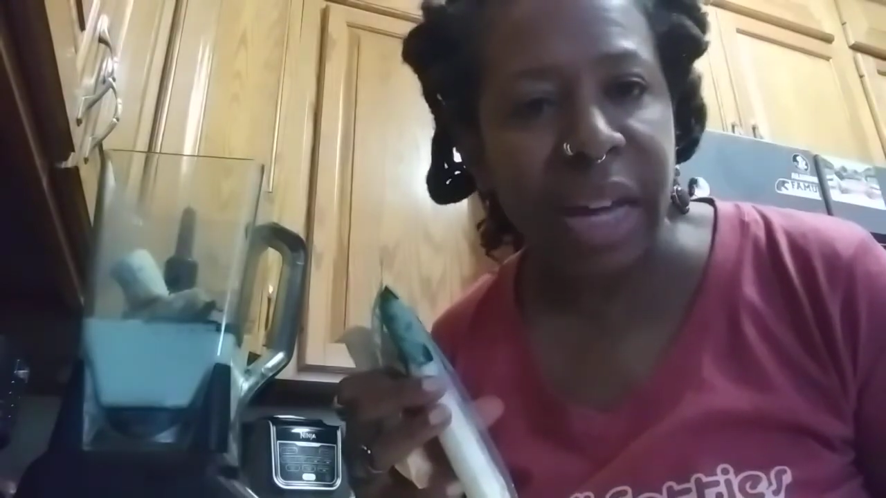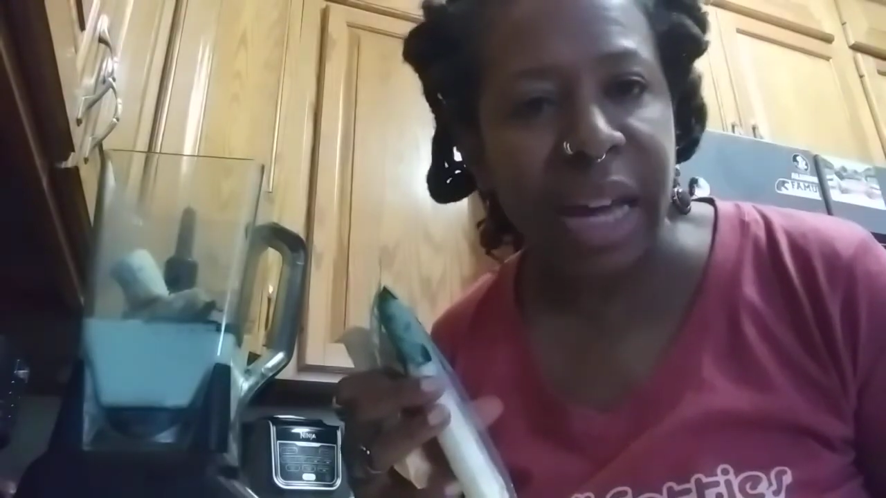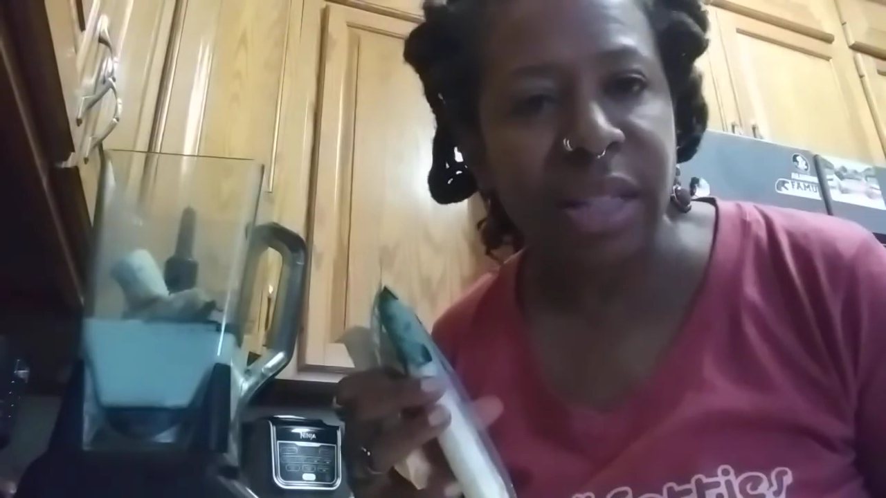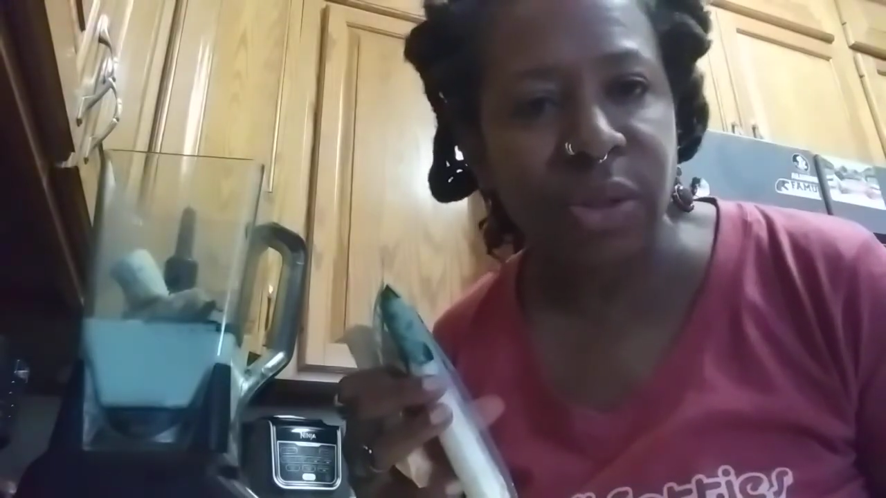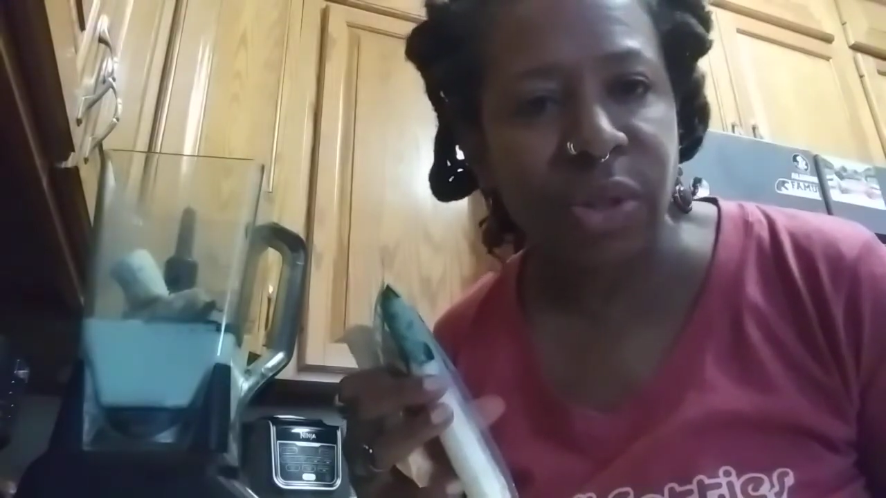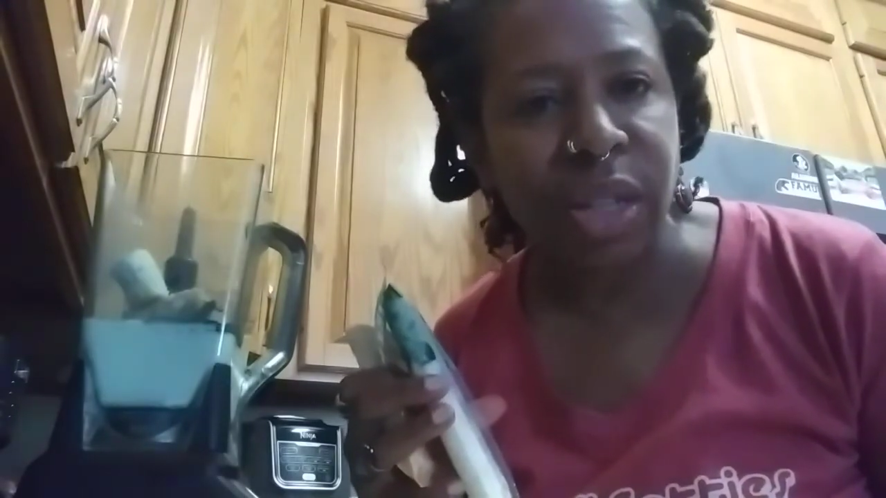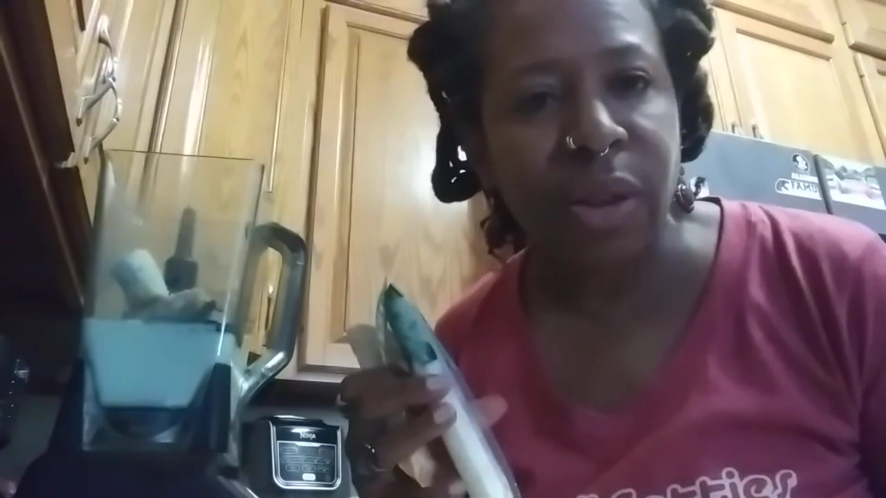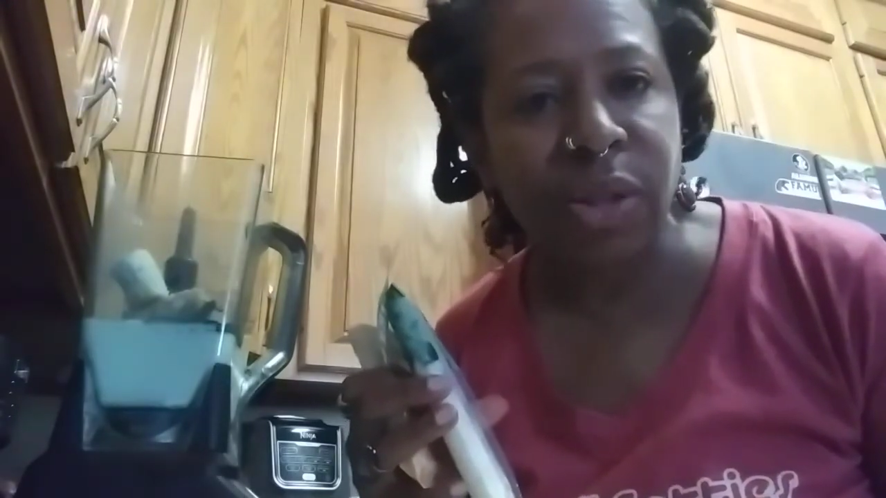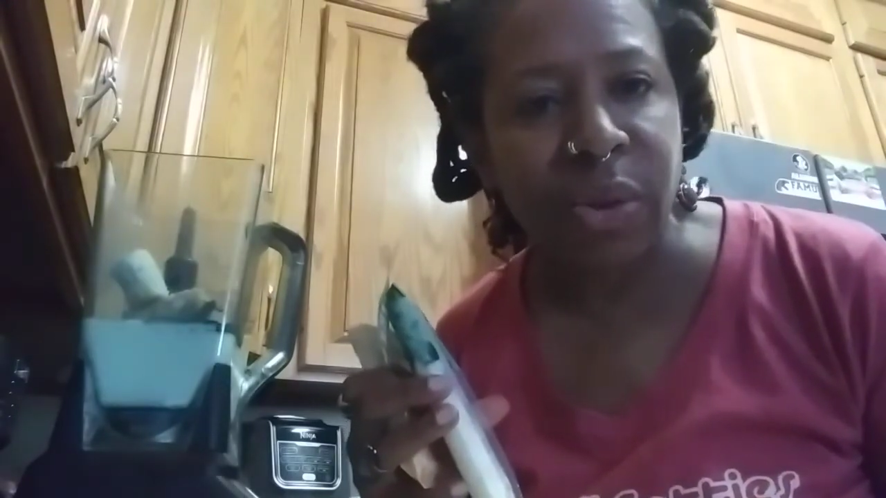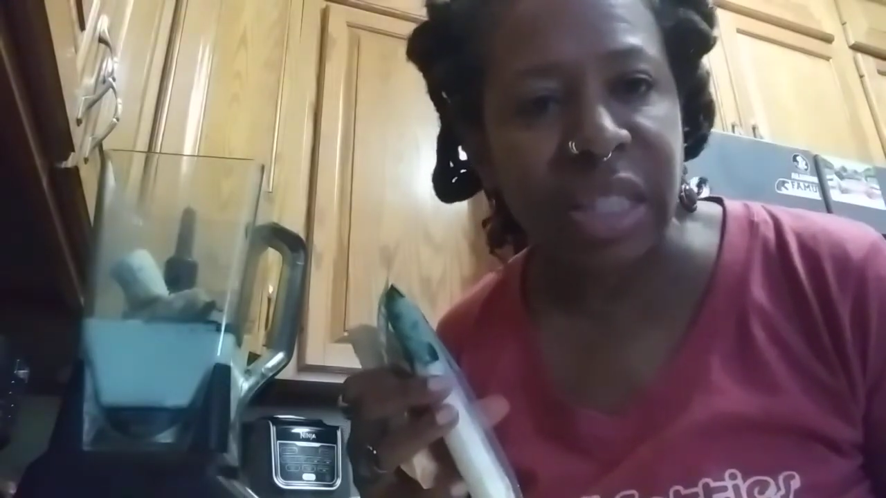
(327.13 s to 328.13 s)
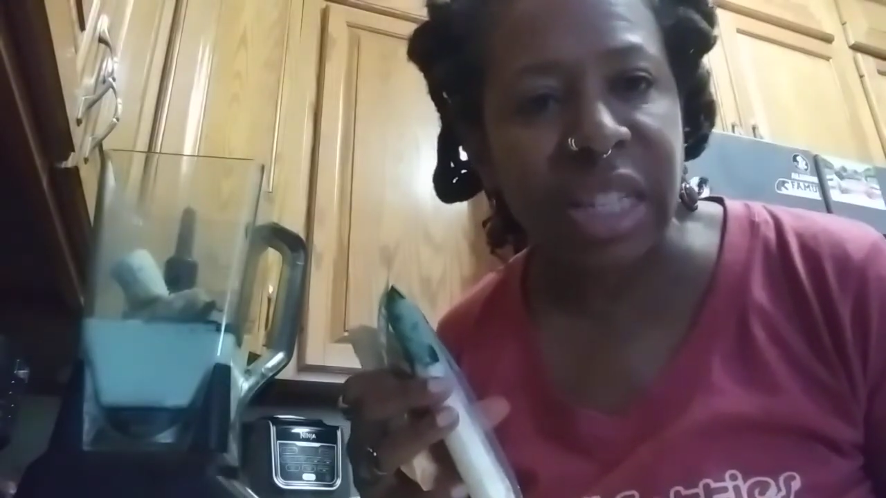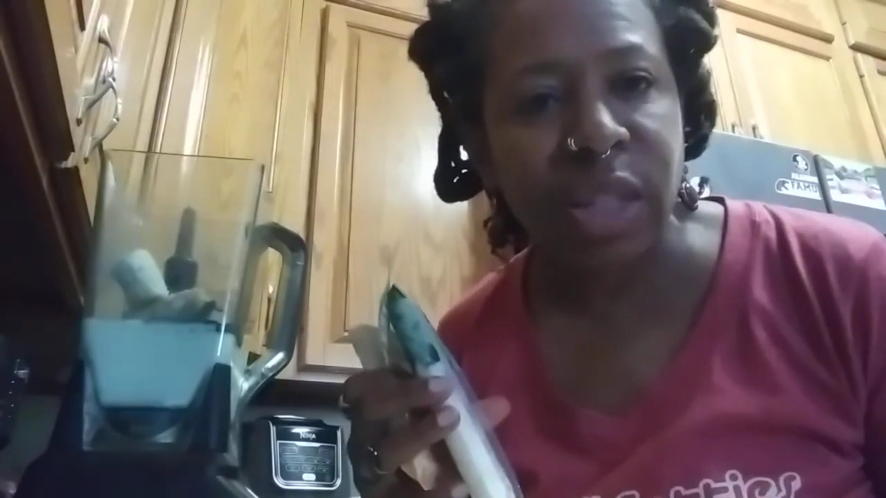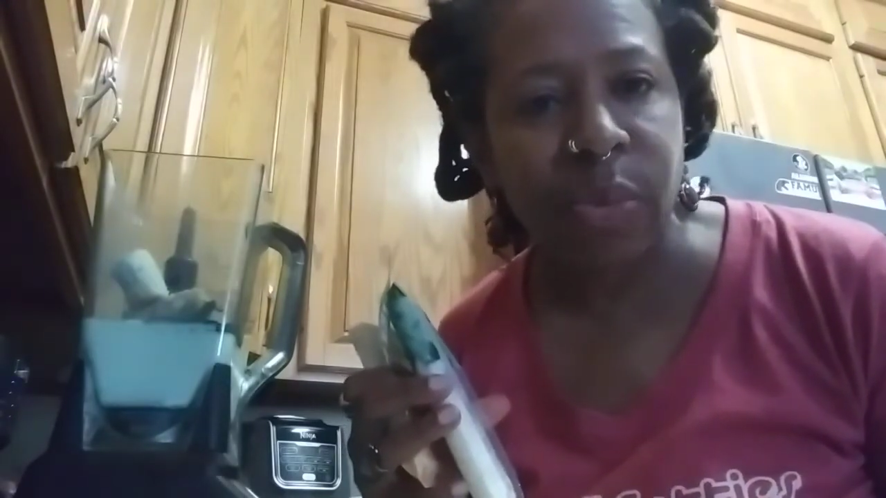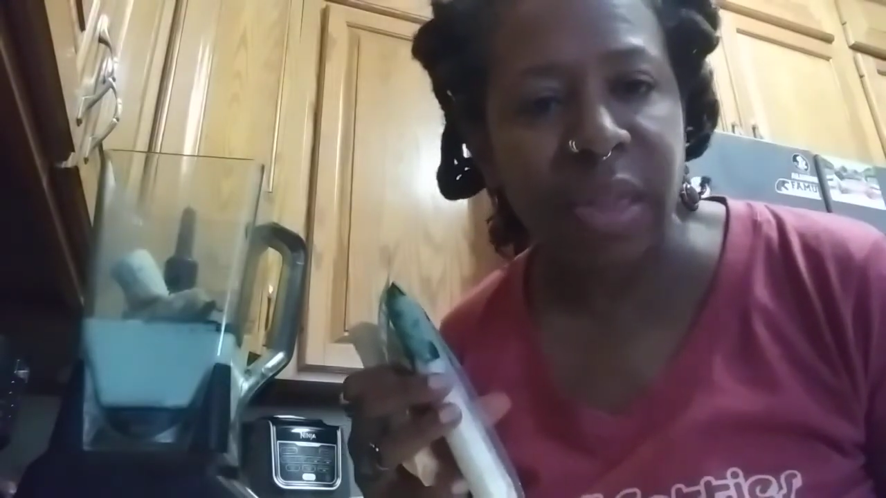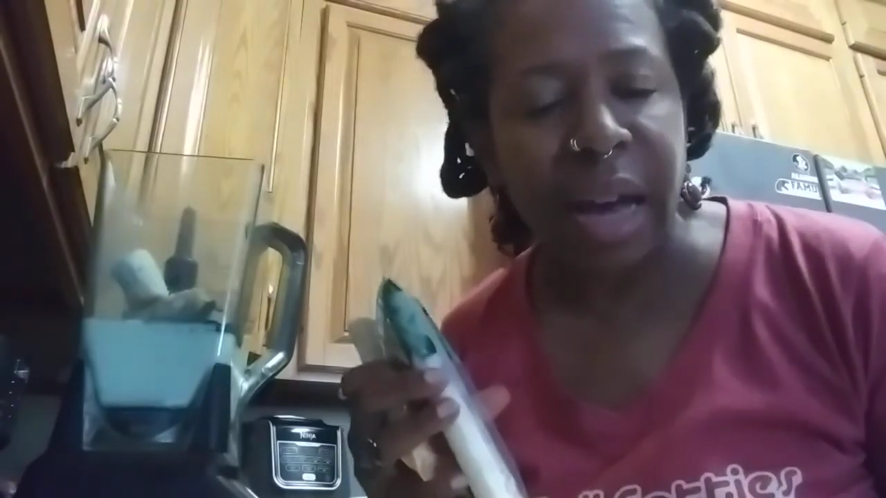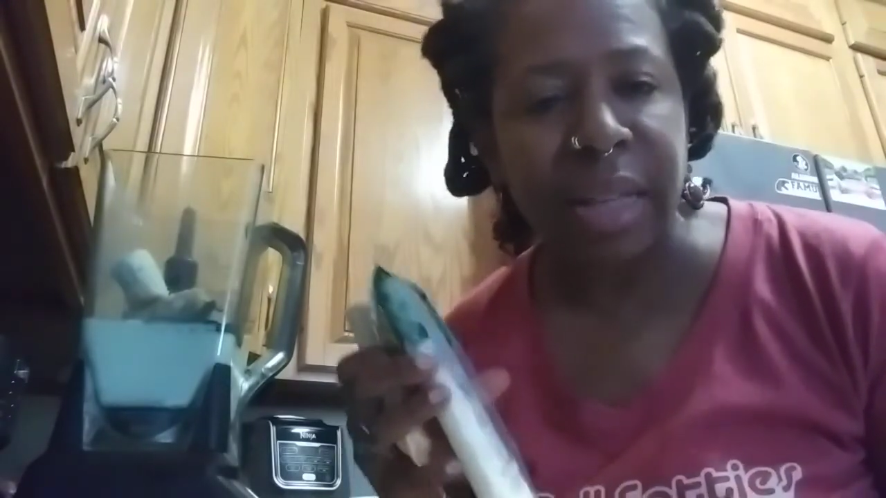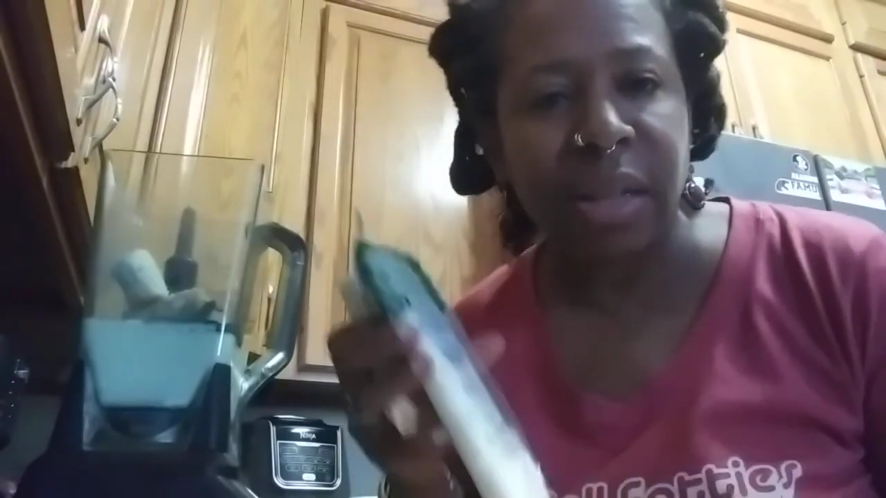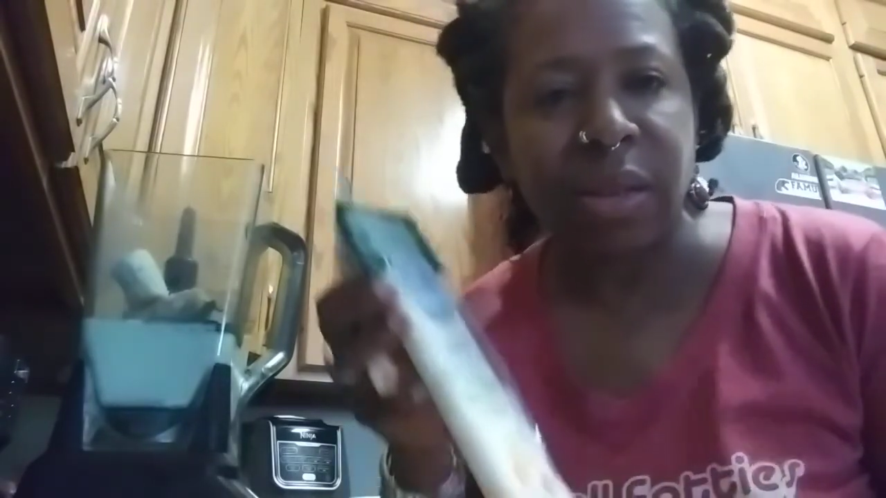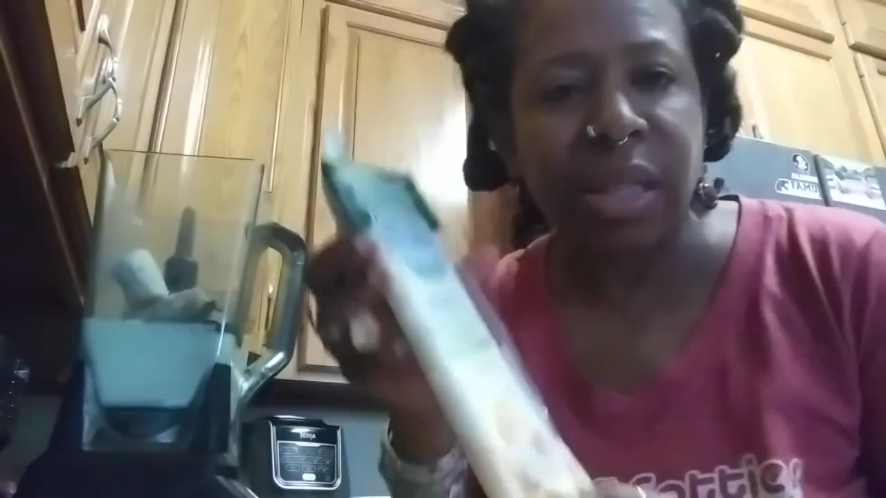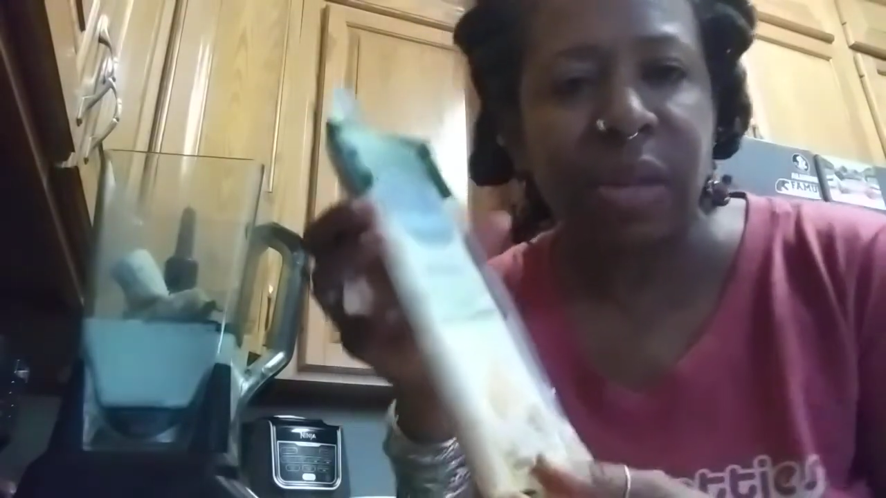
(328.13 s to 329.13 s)
cancer cells or assist with that.
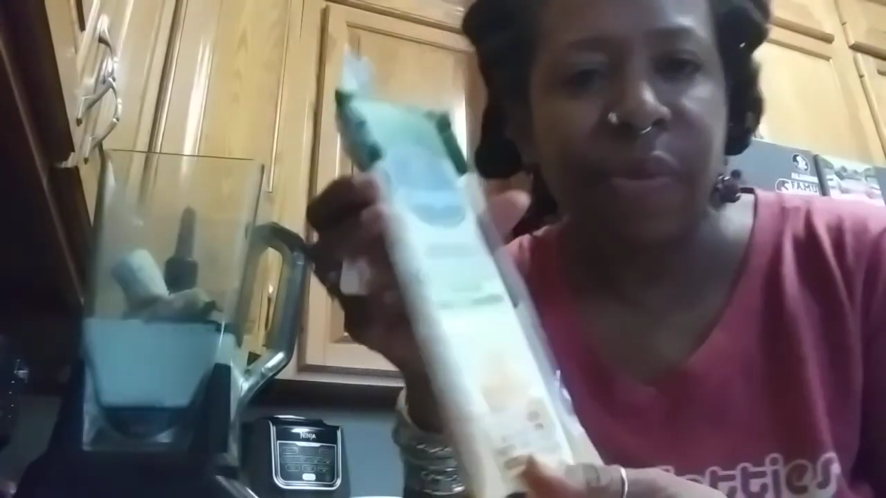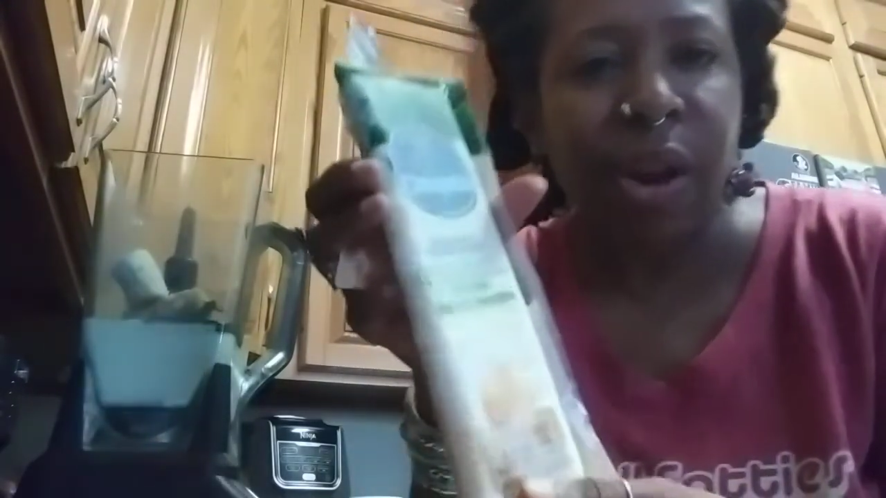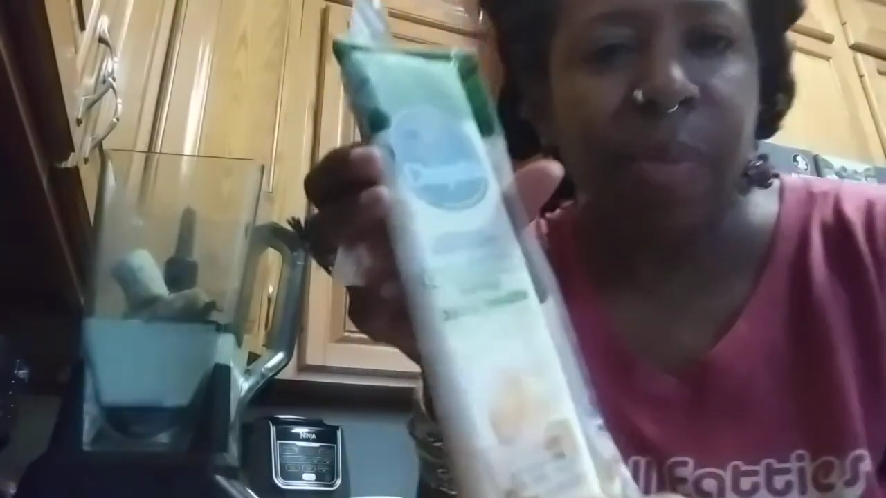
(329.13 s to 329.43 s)
So this is very